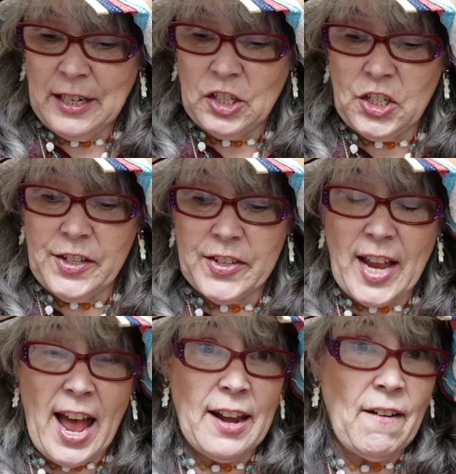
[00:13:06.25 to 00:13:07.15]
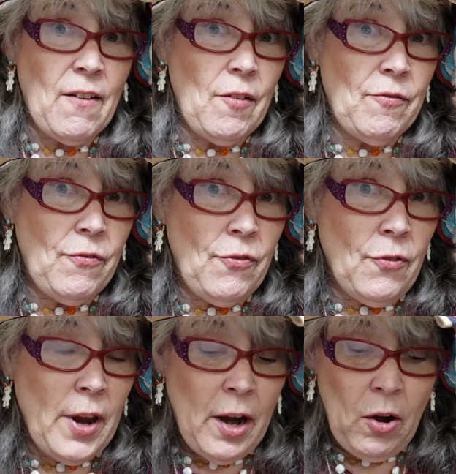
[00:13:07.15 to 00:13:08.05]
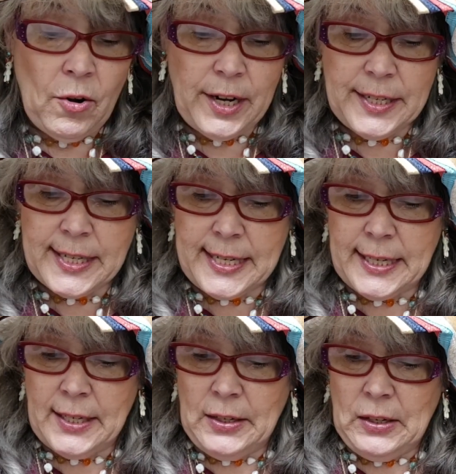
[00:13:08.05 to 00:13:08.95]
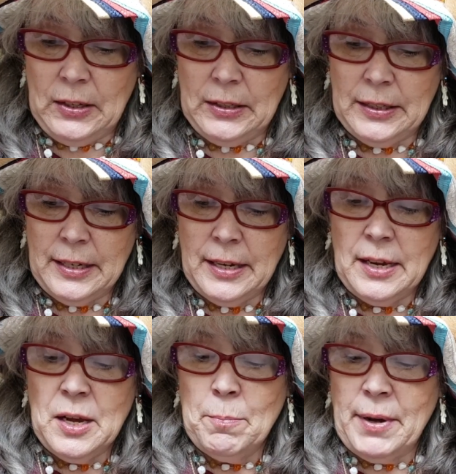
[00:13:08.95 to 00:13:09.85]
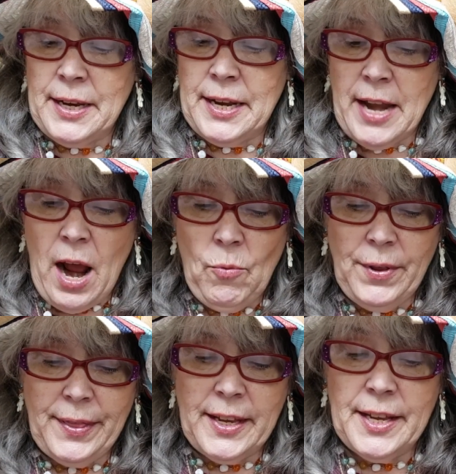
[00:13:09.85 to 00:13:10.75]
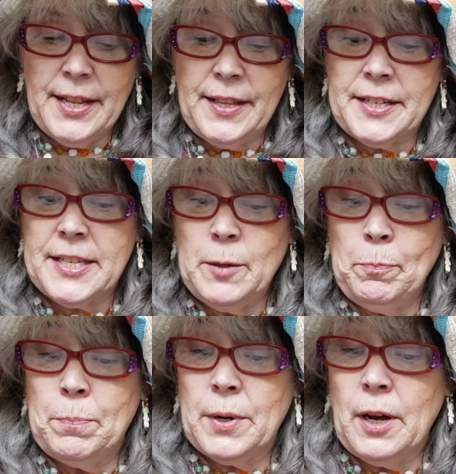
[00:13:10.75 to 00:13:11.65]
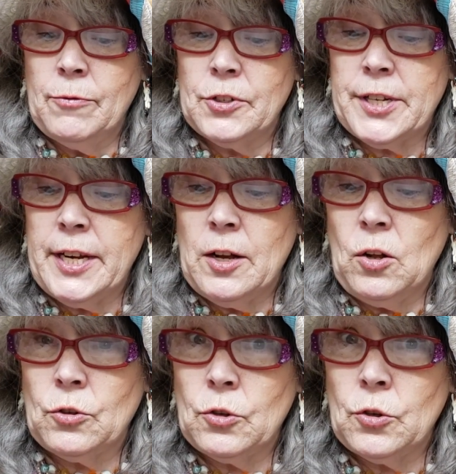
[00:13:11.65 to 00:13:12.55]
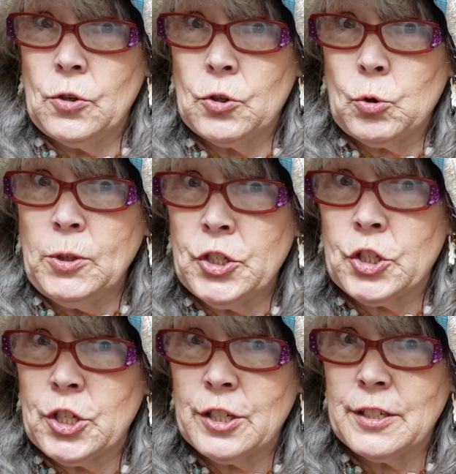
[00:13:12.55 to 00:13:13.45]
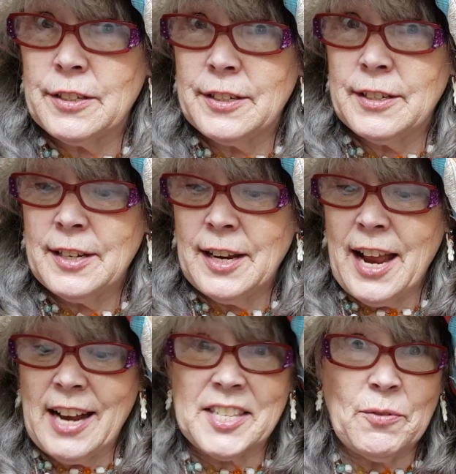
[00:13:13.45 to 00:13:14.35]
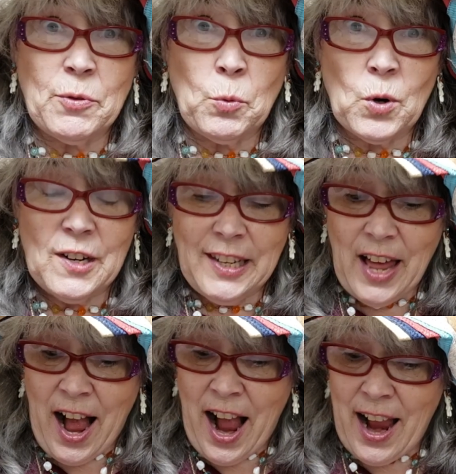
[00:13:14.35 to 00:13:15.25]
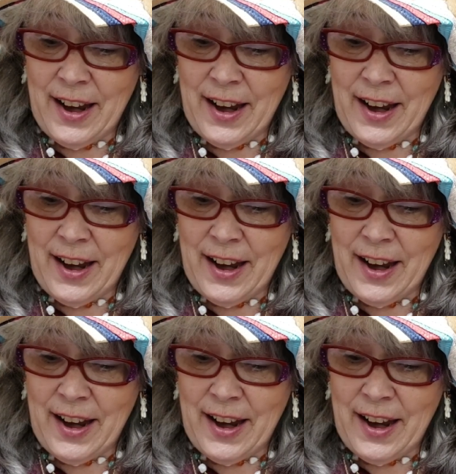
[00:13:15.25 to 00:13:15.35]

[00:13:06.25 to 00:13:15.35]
She sat very still, but now and then the tip of her tail twitched as if it were alive.